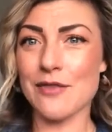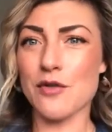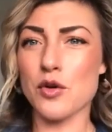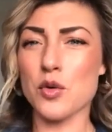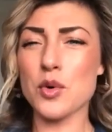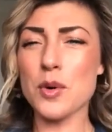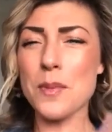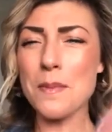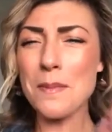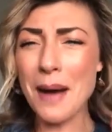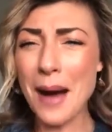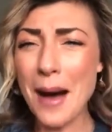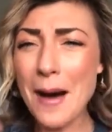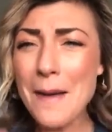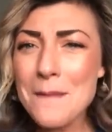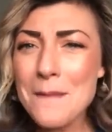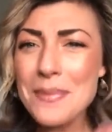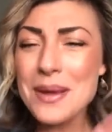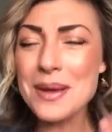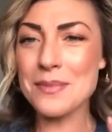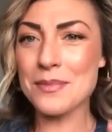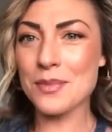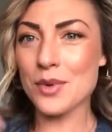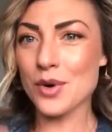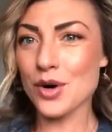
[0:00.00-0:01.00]
We're
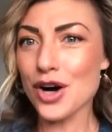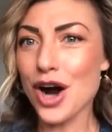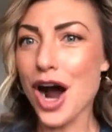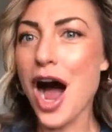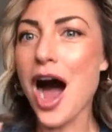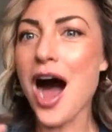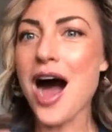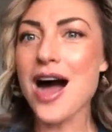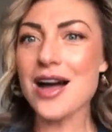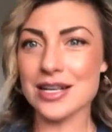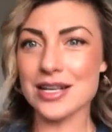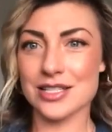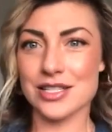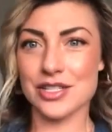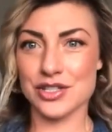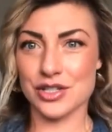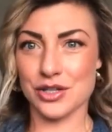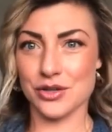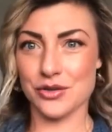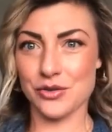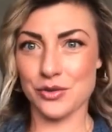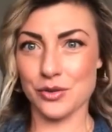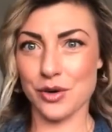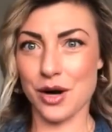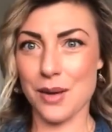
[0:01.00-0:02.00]
pumping more oxygen
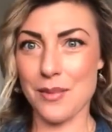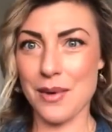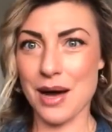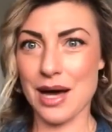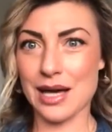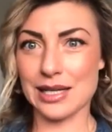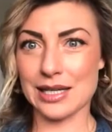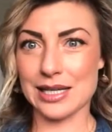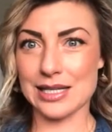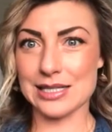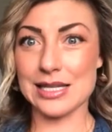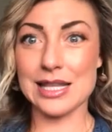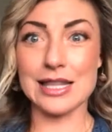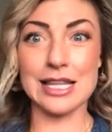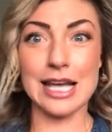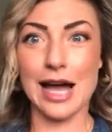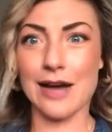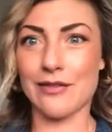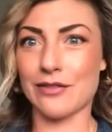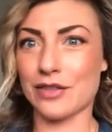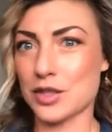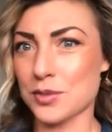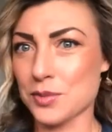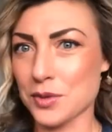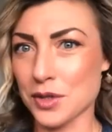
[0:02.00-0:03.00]
through our bodies than the
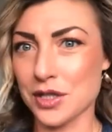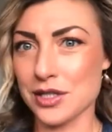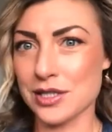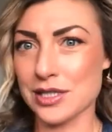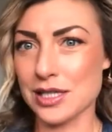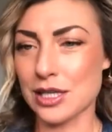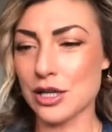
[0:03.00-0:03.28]
average person.